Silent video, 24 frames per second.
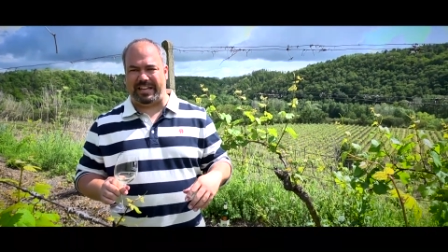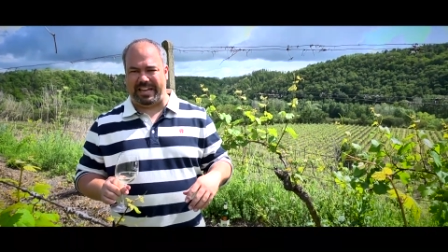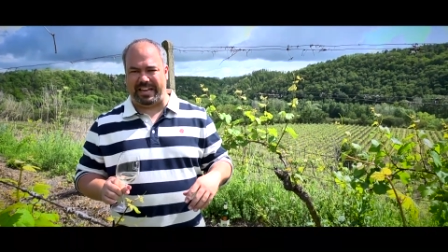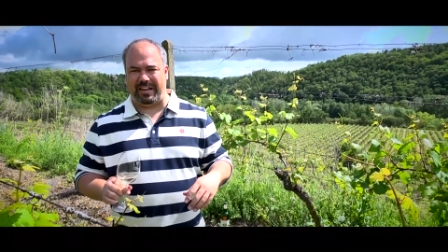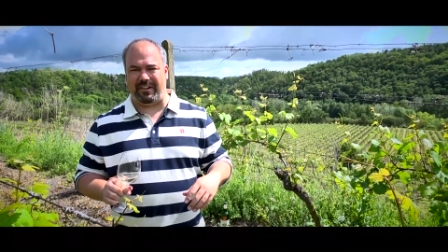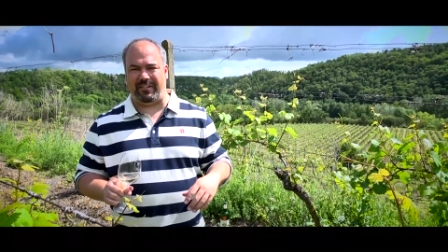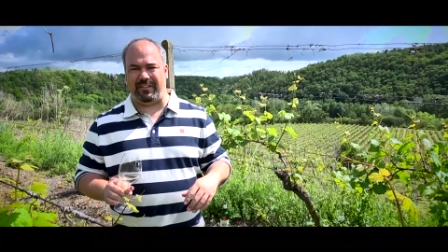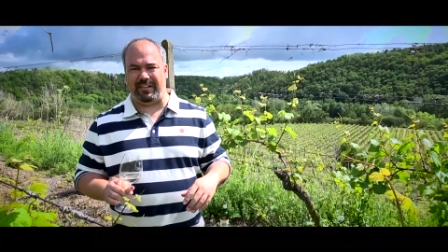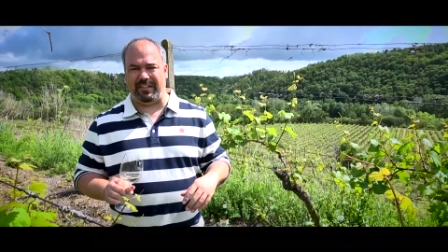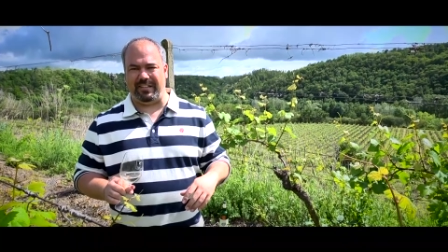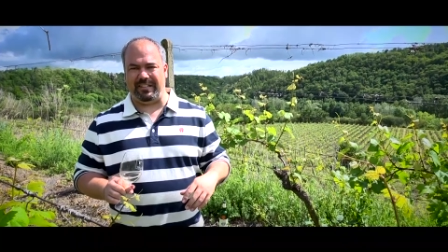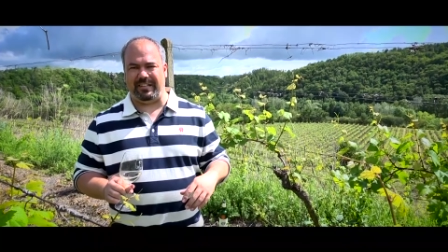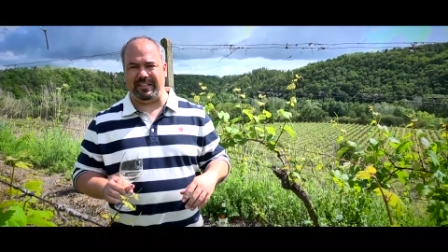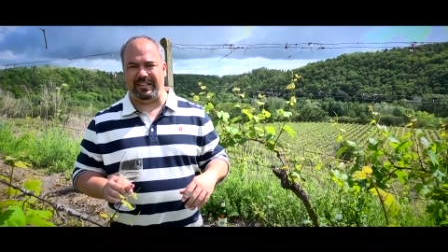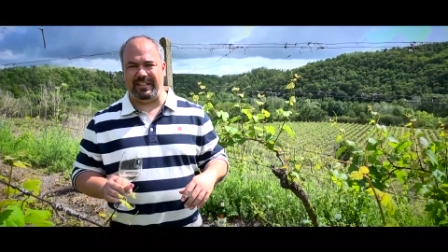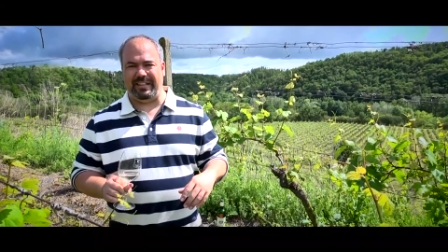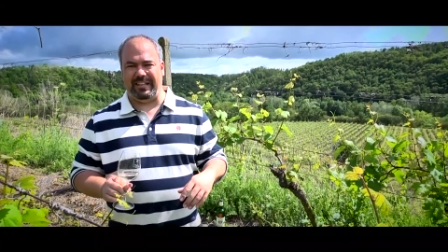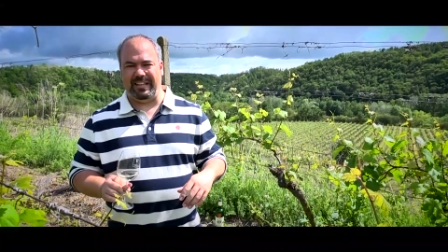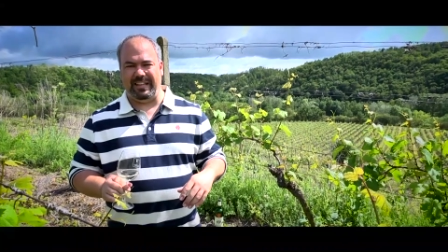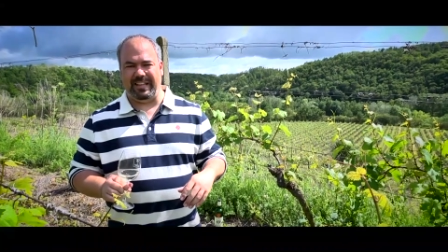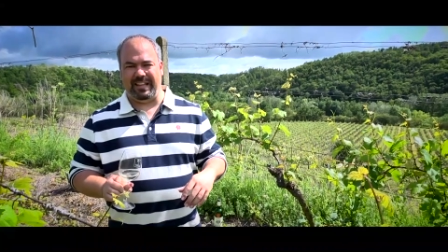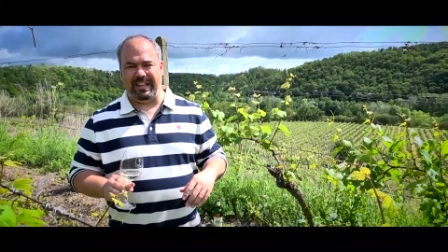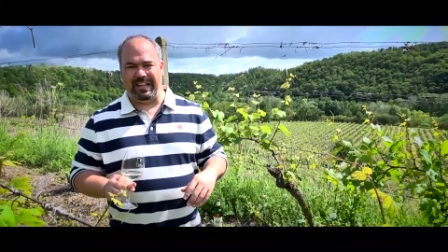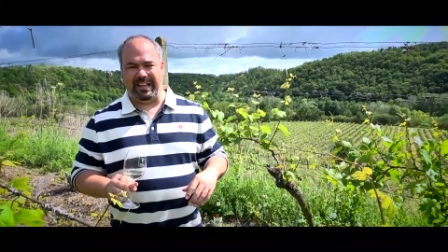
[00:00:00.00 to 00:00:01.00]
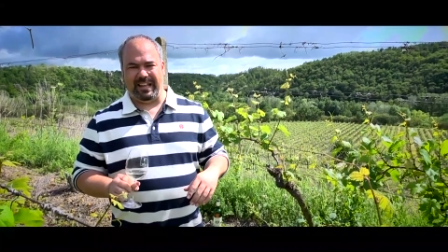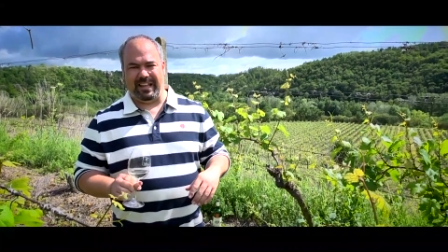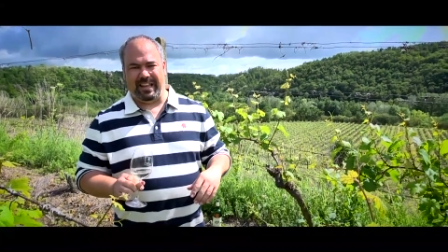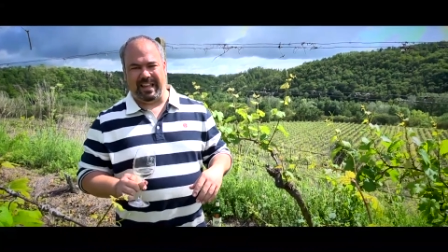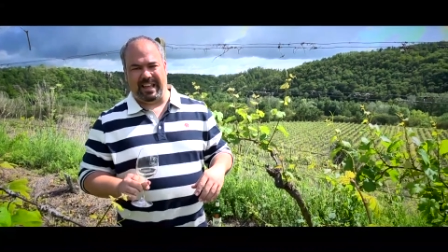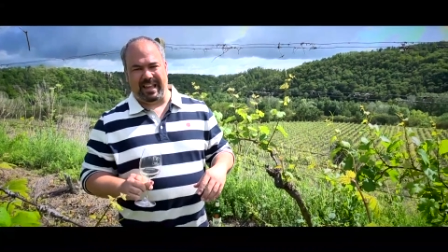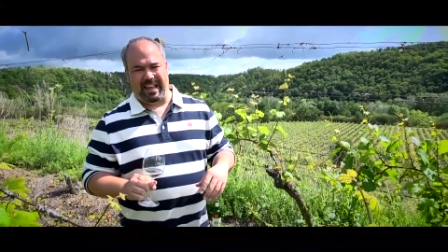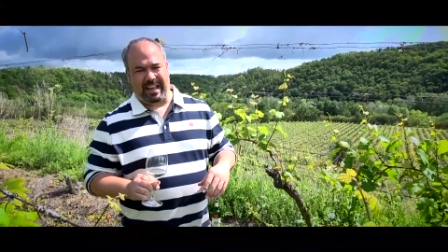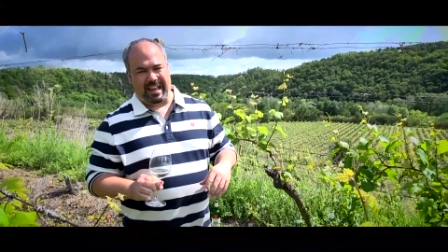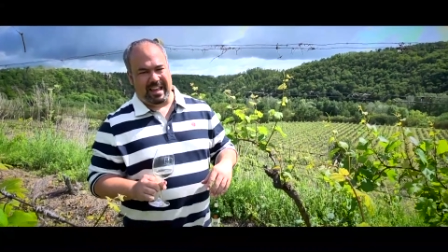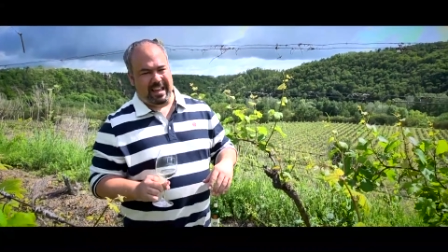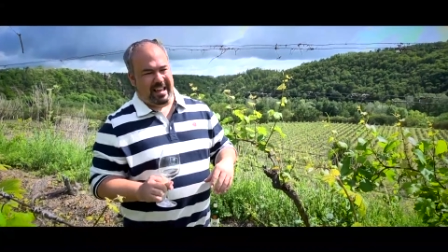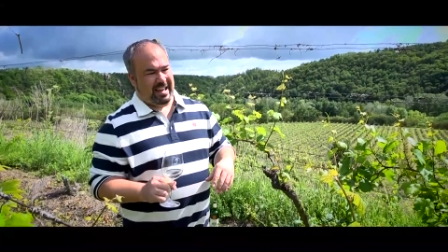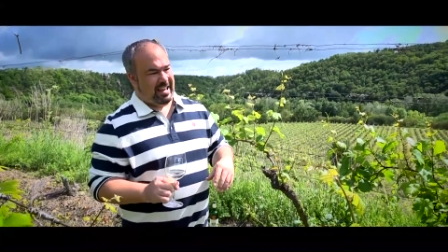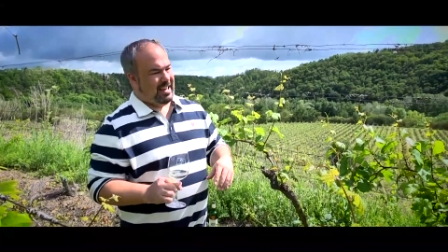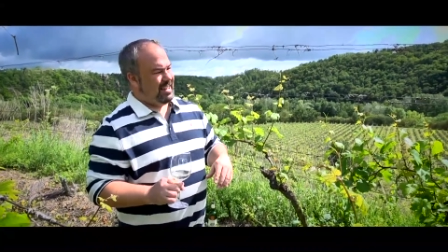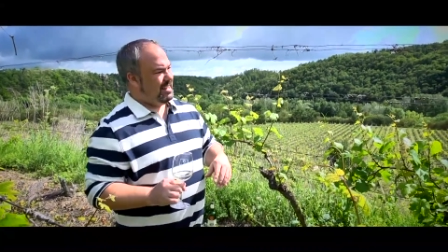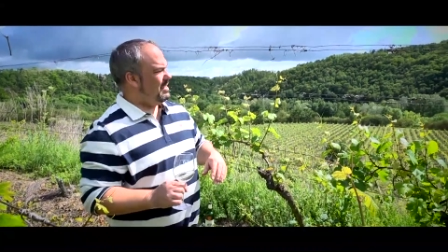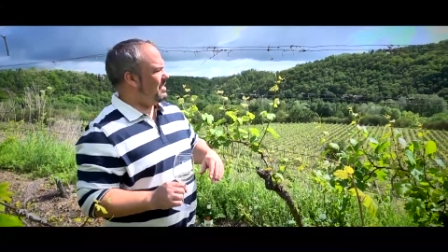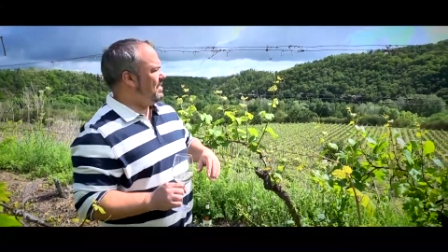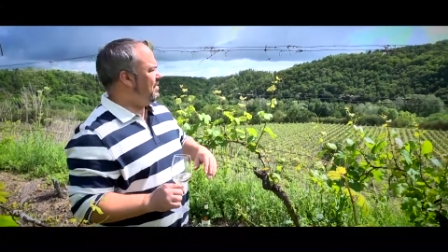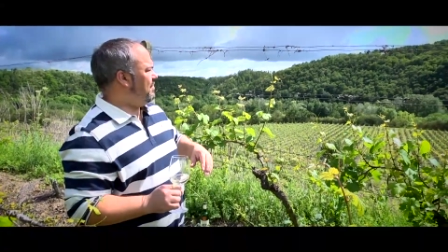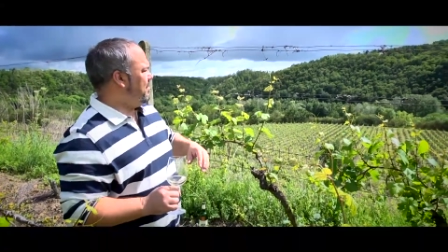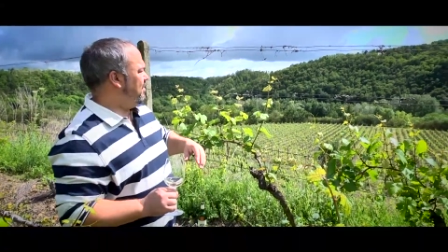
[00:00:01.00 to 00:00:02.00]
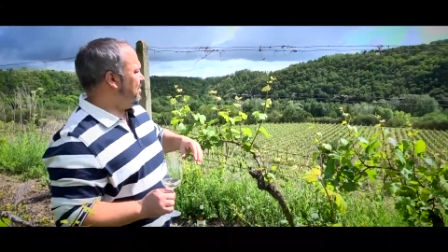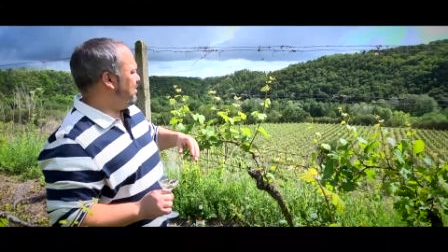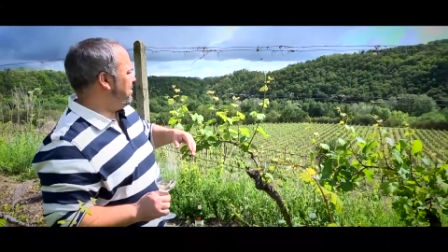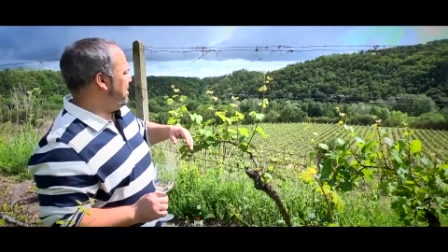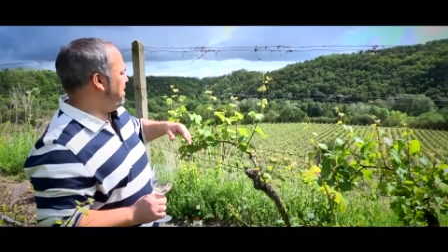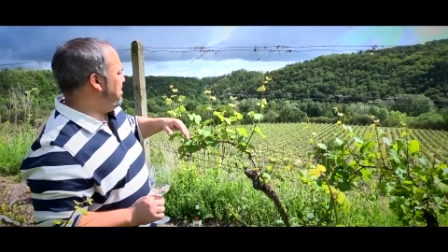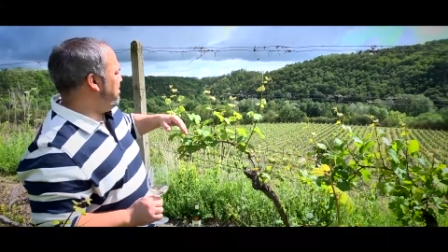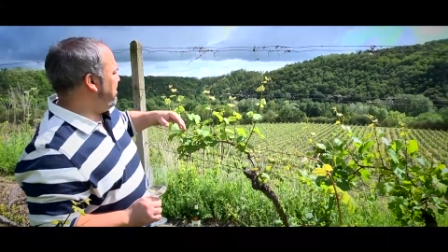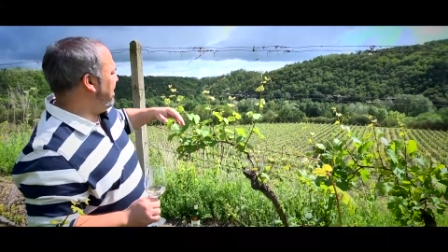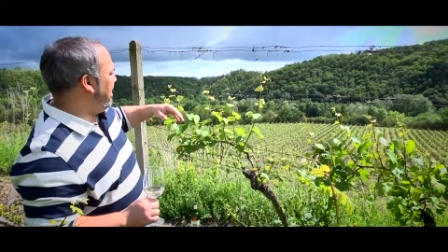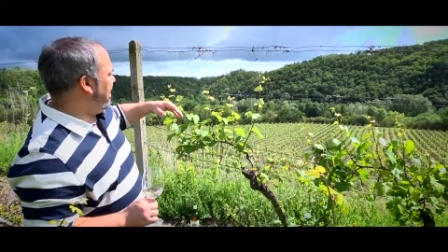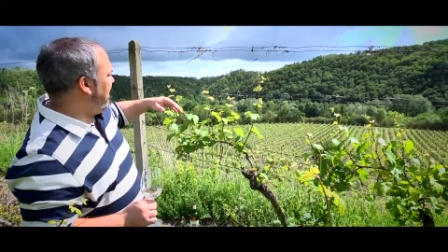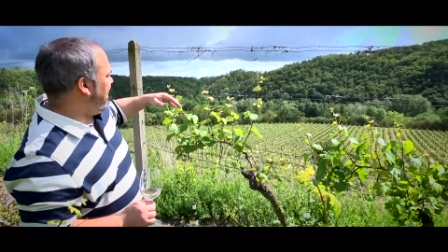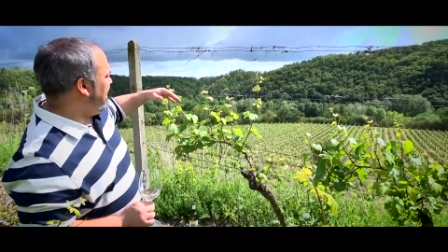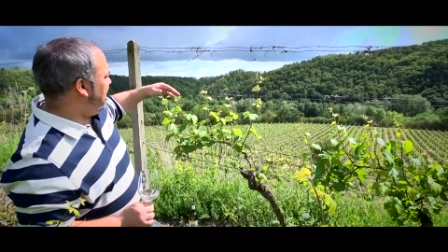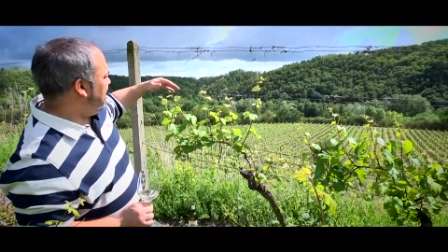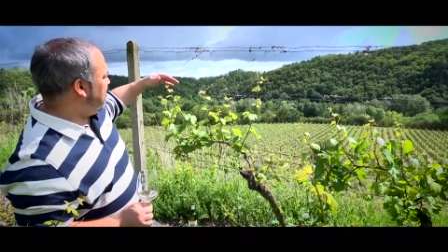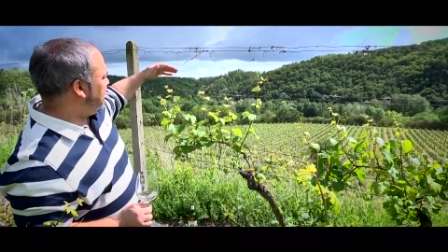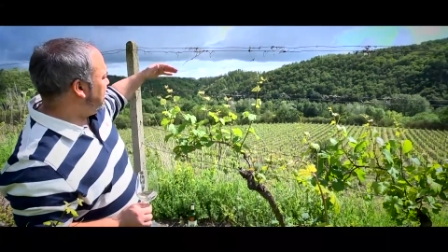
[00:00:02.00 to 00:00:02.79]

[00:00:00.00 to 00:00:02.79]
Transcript: area. And if you see behind